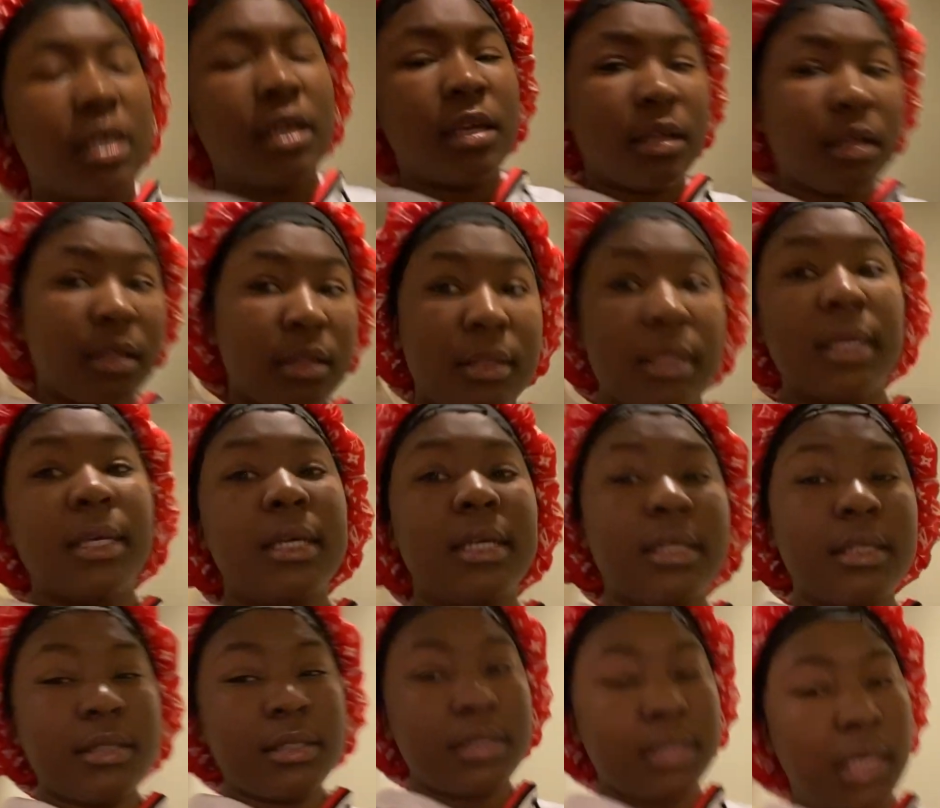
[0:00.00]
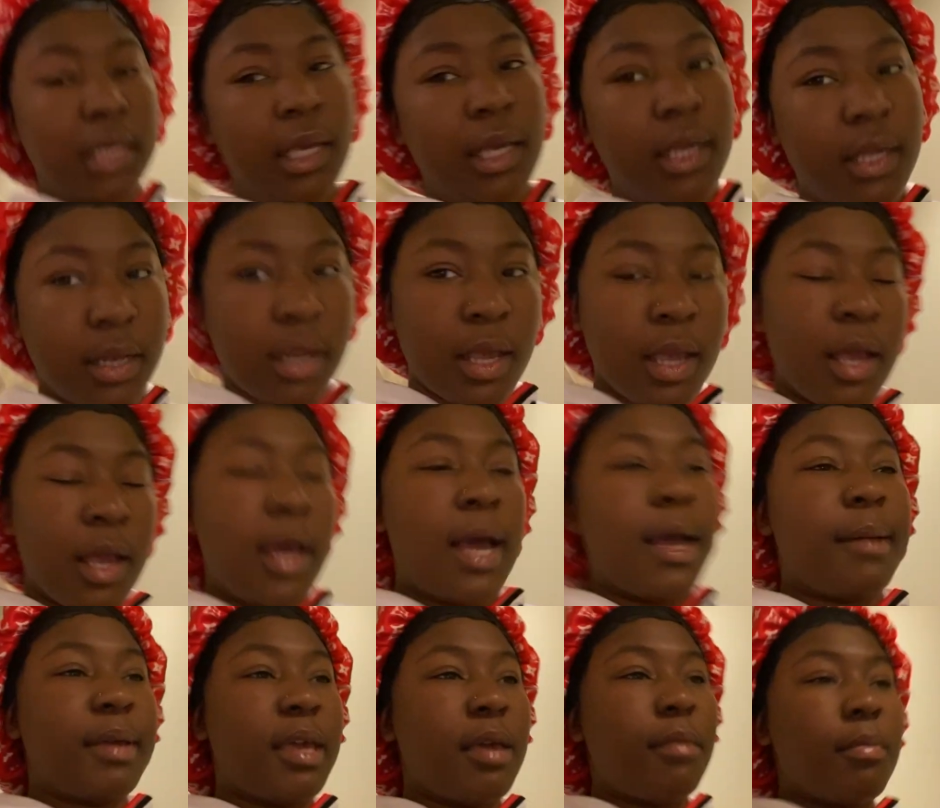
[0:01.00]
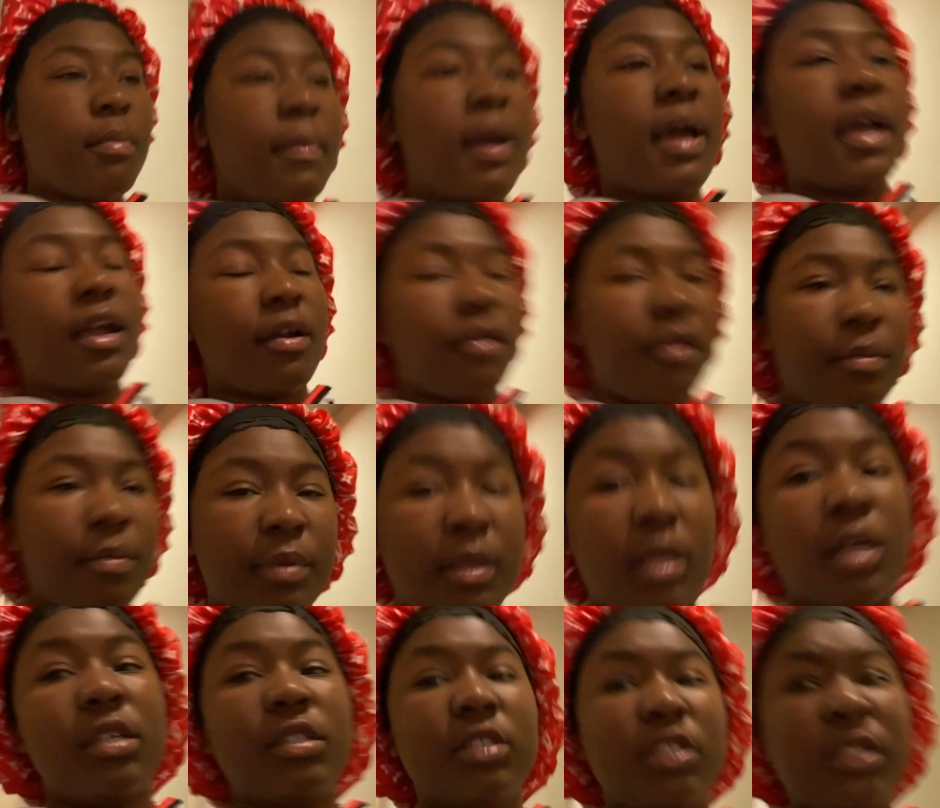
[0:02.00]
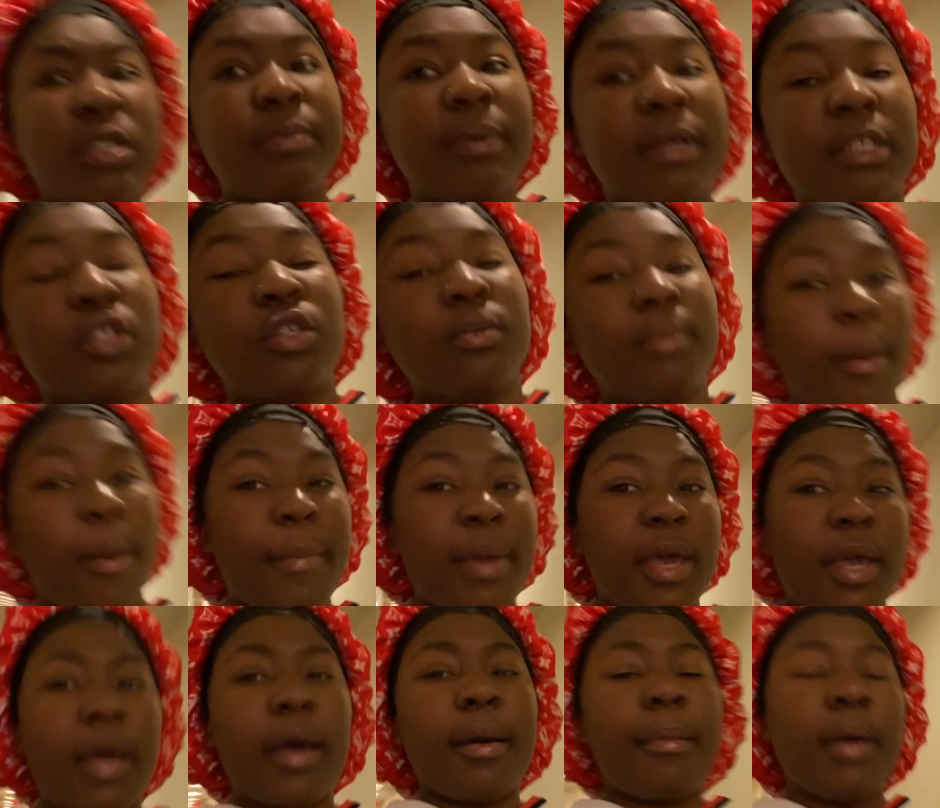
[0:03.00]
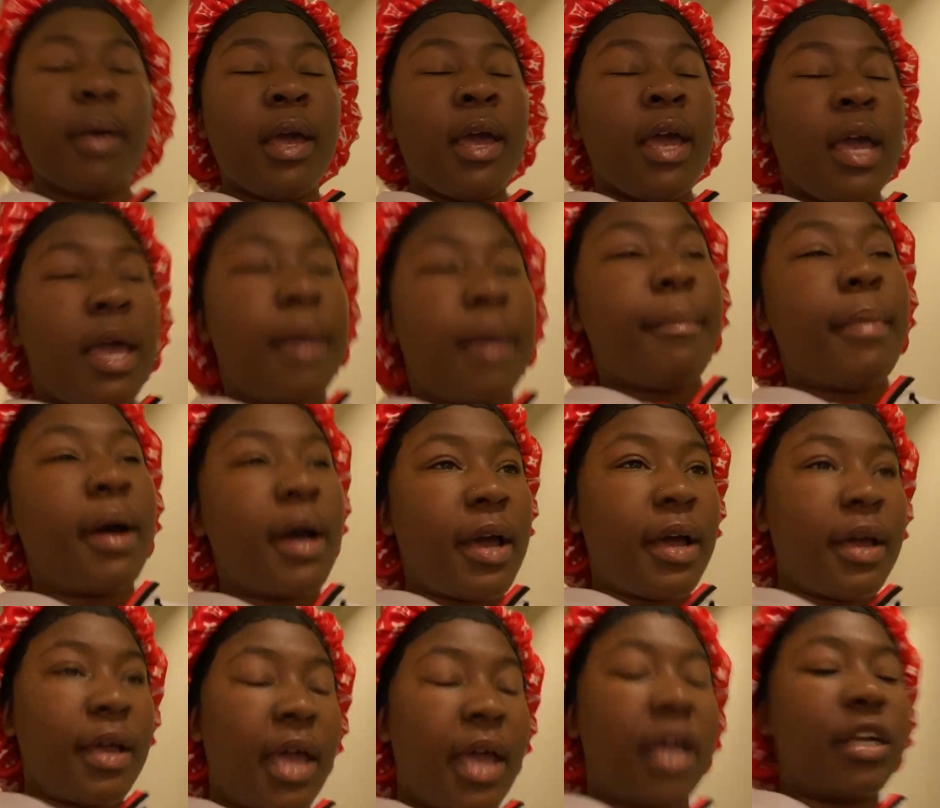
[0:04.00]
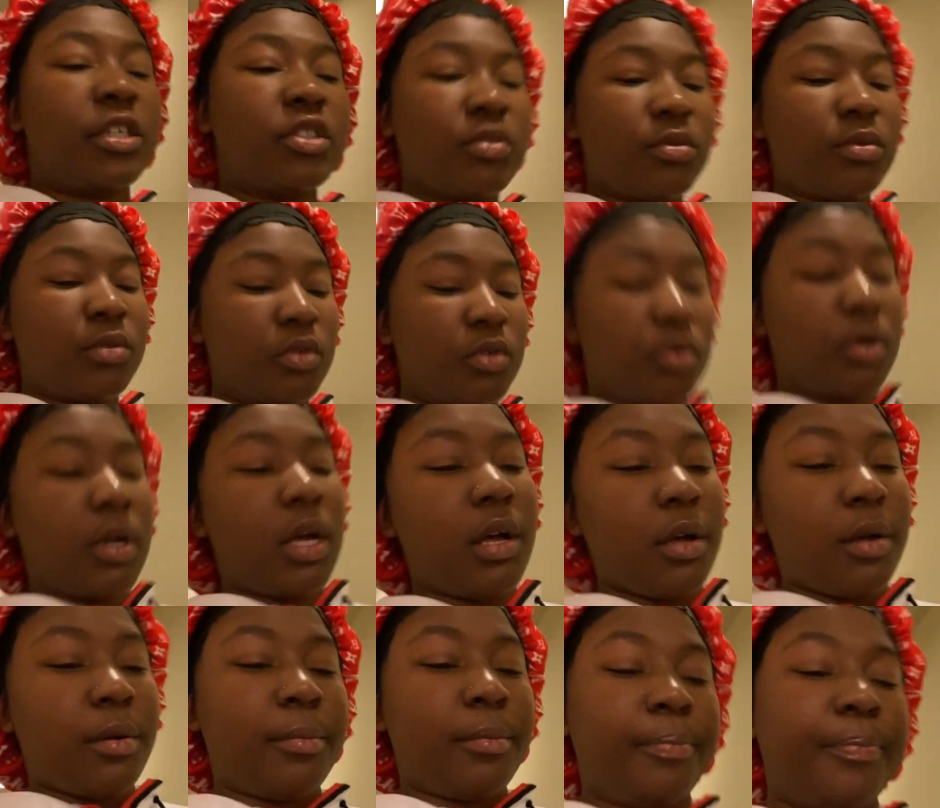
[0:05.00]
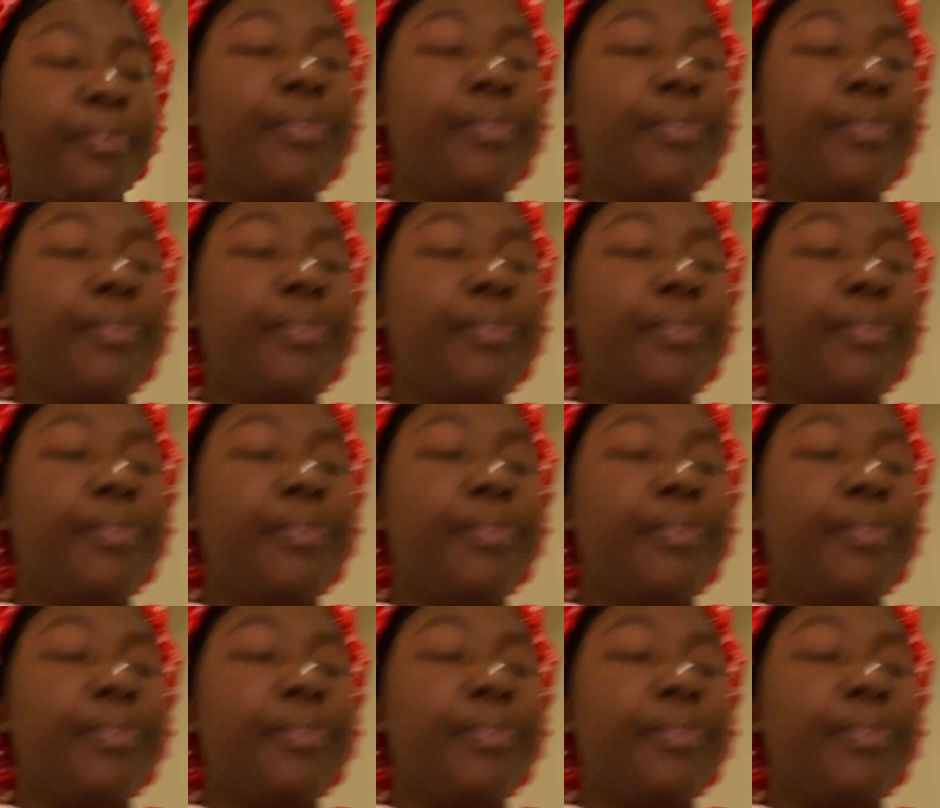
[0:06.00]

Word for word: and things, and I'm keeping my hair up because she's about to do my makeup, and my actual um,